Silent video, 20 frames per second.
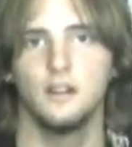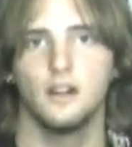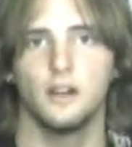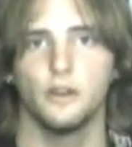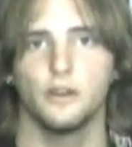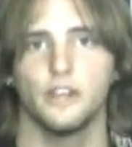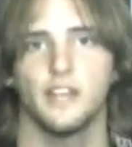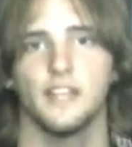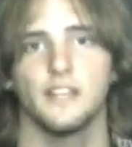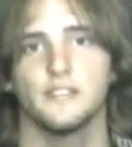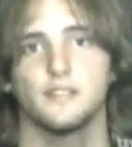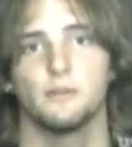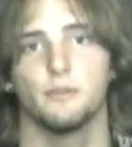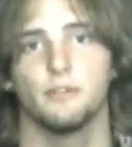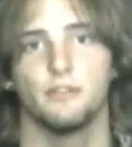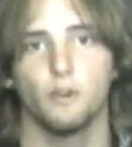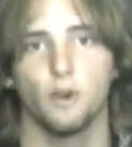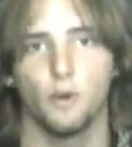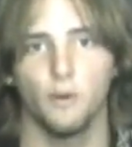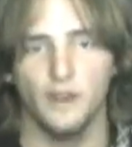Okay, so
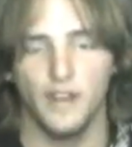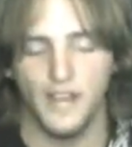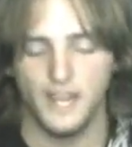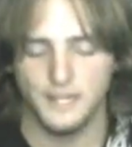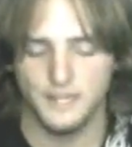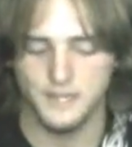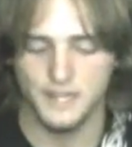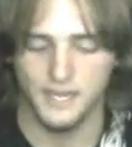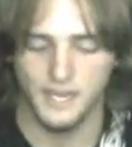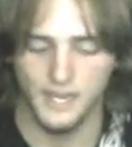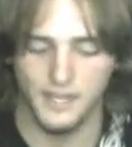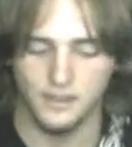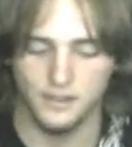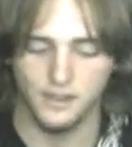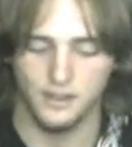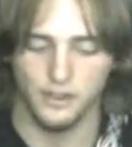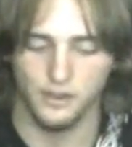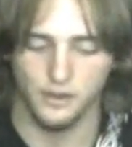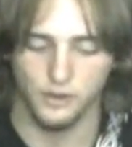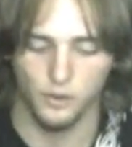before we actually get
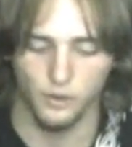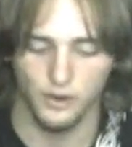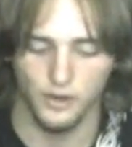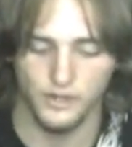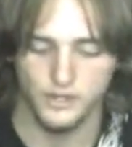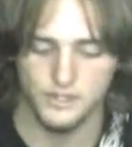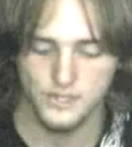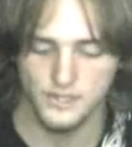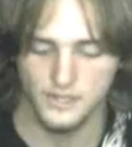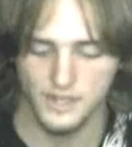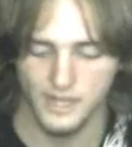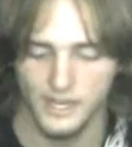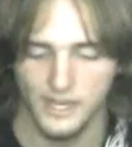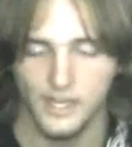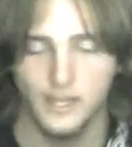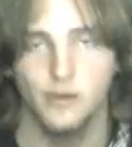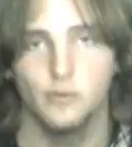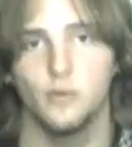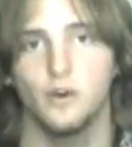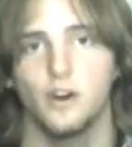into the chorus,
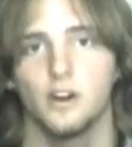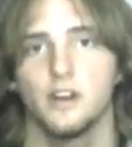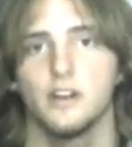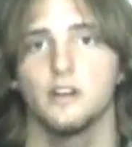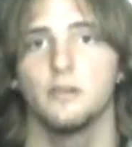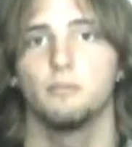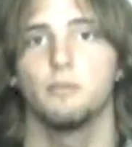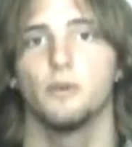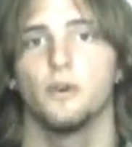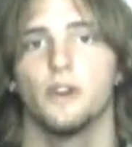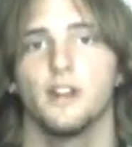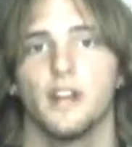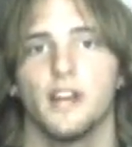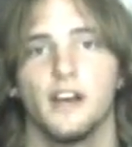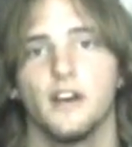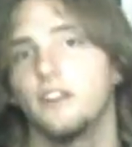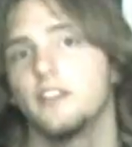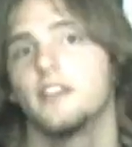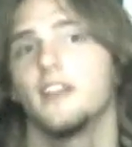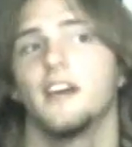I wanted to point
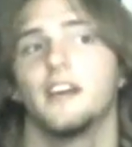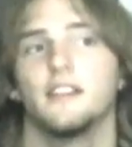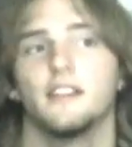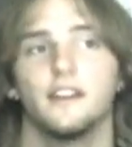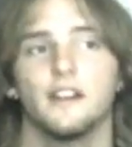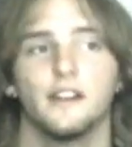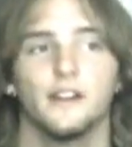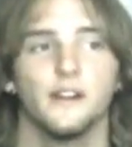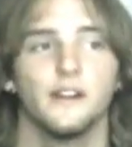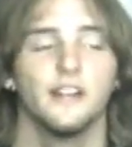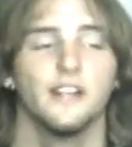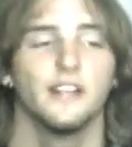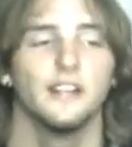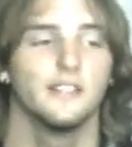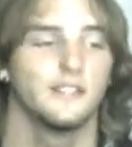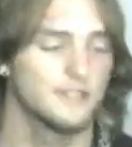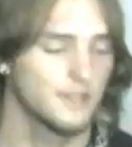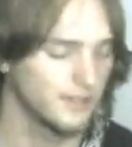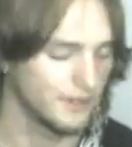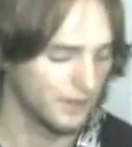out that there
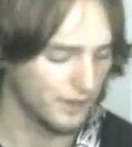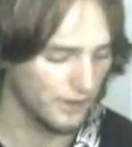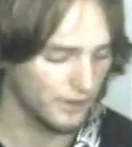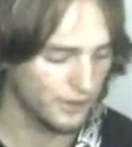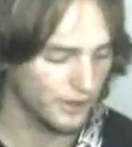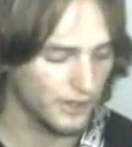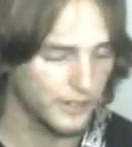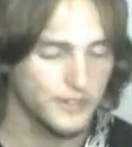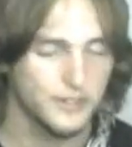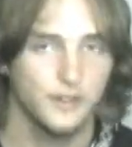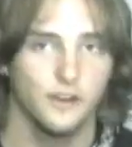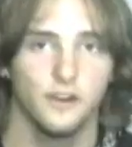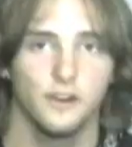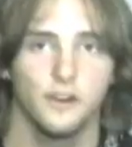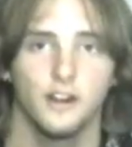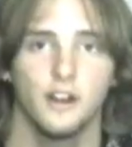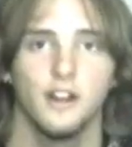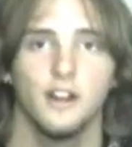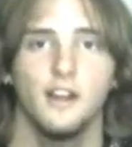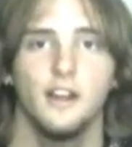is another
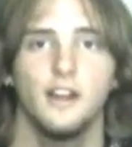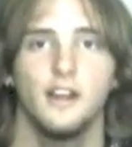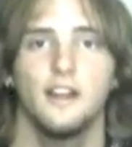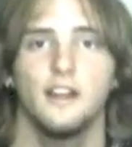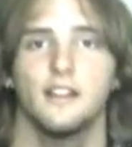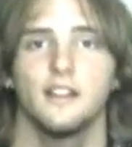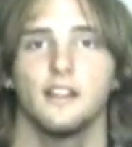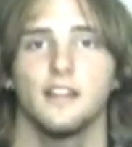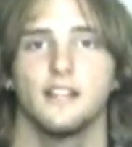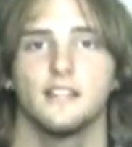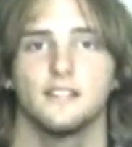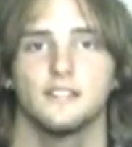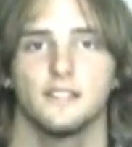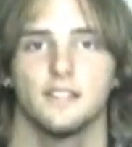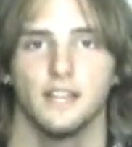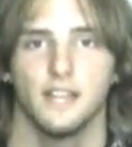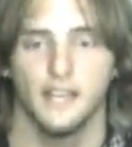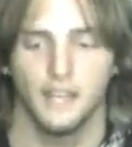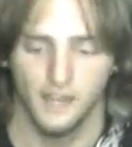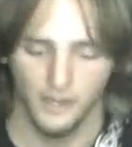guitar that's
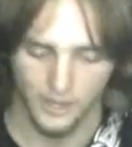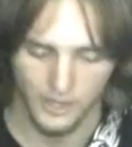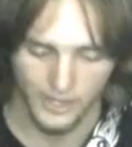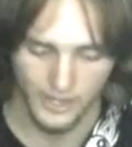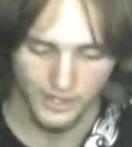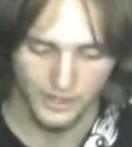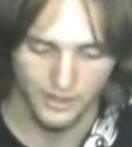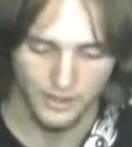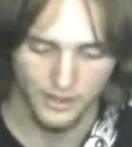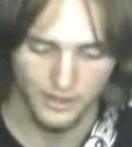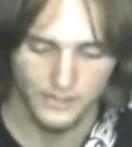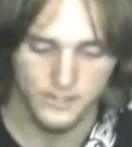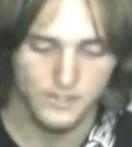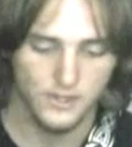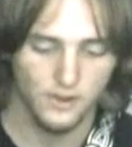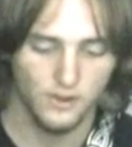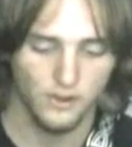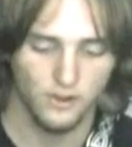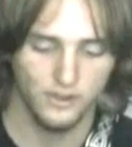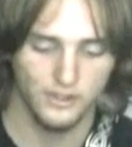layered into the
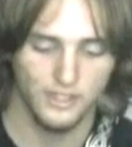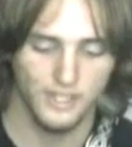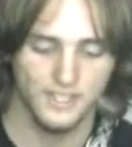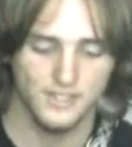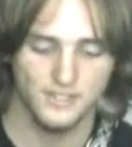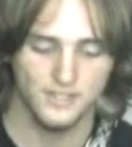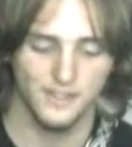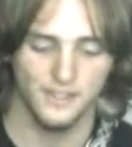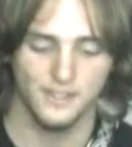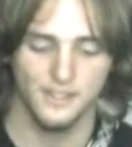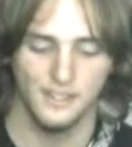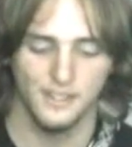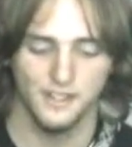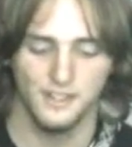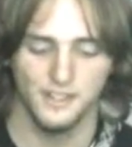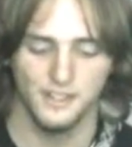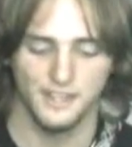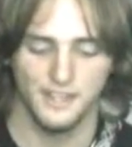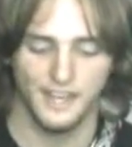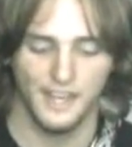song that's
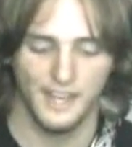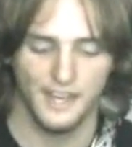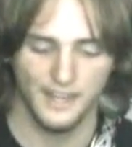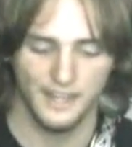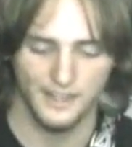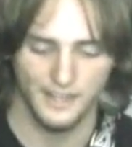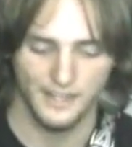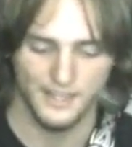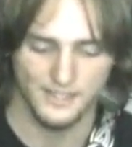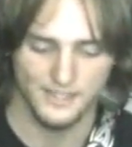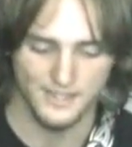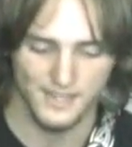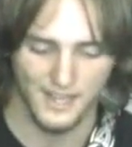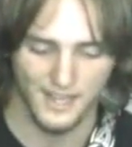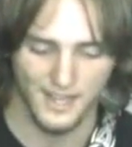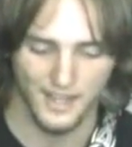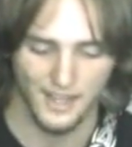on kind of this